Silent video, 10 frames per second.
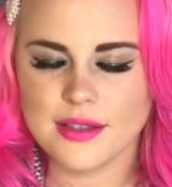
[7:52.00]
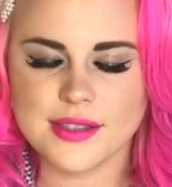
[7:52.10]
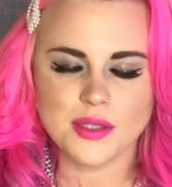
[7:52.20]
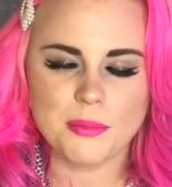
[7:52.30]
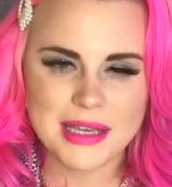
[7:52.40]

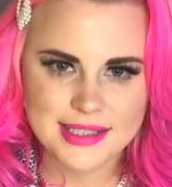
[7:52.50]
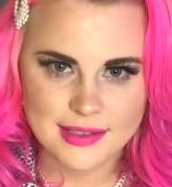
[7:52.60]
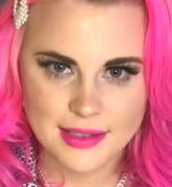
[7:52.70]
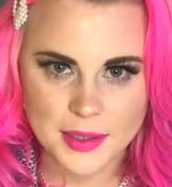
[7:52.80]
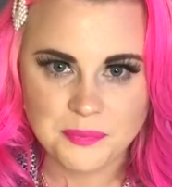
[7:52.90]
So
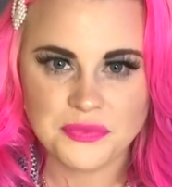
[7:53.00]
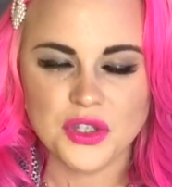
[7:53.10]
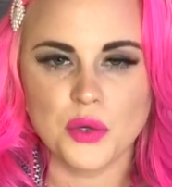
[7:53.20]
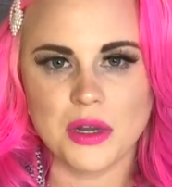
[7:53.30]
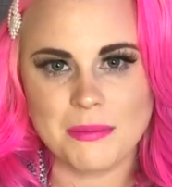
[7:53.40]
basically,
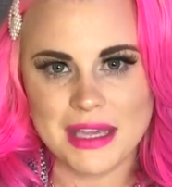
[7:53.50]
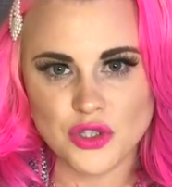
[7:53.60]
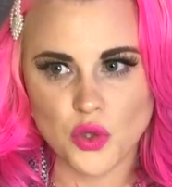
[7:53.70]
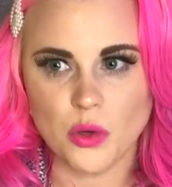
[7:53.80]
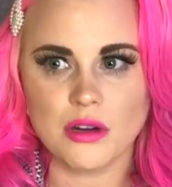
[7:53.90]
you want to make
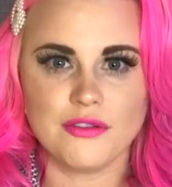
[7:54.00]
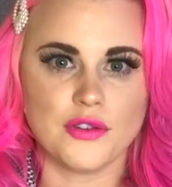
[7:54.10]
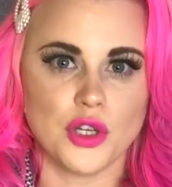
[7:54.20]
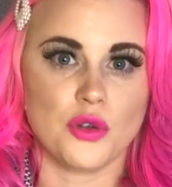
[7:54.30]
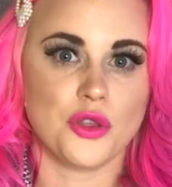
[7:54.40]
sure for your